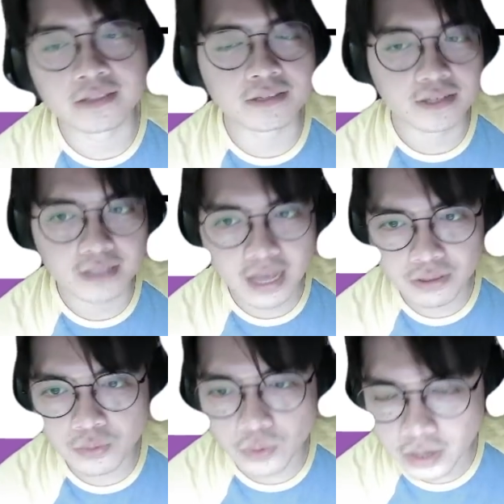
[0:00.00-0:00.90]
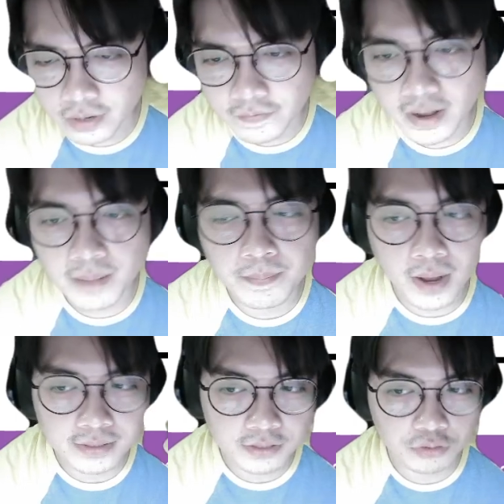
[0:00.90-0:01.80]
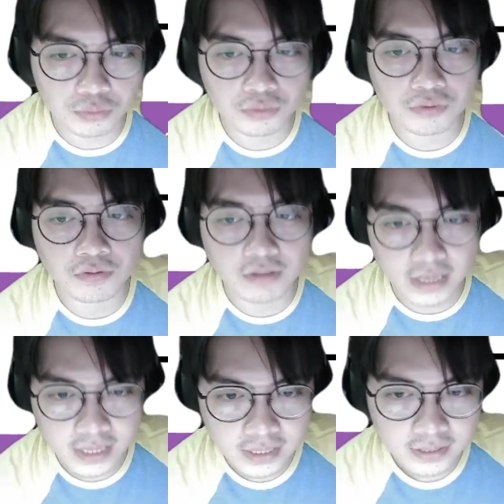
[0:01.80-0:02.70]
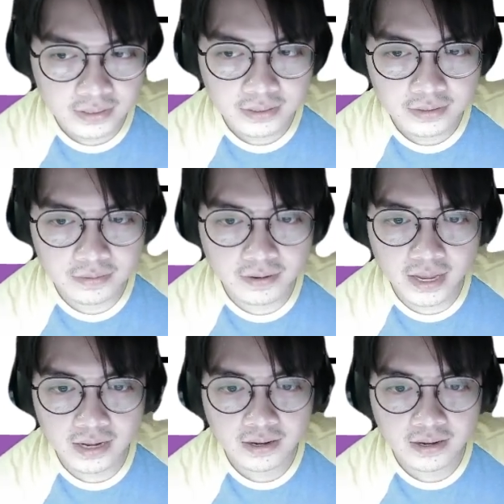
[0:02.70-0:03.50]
This is now the work from process 2 to 3, right?